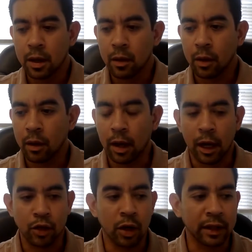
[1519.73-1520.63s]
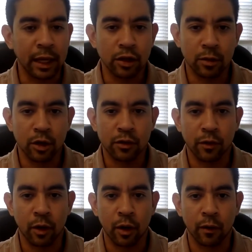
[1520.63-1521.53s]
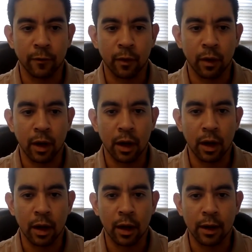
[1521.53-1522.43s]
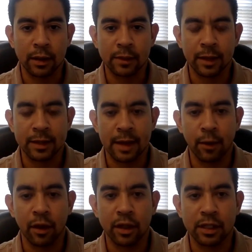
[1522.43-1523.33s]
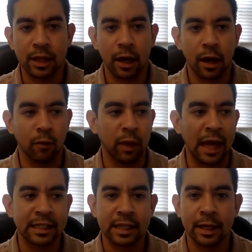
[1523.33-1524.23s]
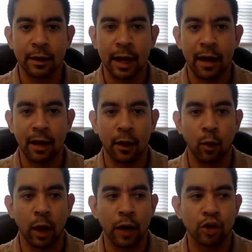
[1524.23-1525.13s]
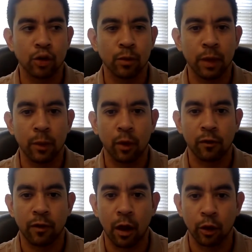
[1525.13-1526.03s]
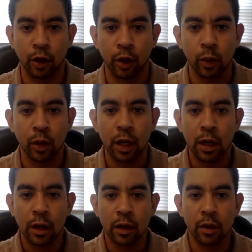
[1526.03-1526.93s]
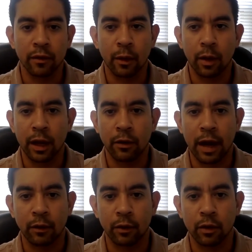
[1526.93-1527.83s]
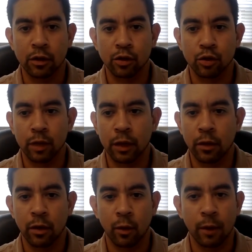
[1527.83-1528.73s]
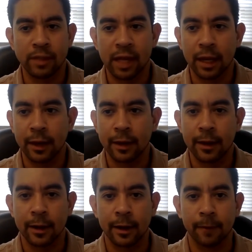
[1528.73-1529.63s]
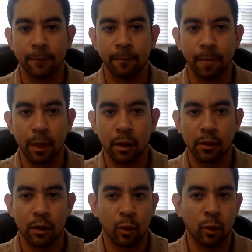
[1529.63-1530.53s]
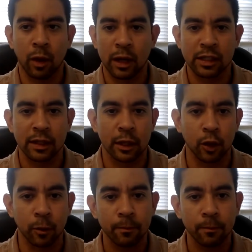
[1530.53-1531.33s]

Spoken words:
Well, Trung, thank you so much for spending time with us. Last thing, kind of like, where should people follow you? If they want to interact with you on social media or on the website, what else can they do?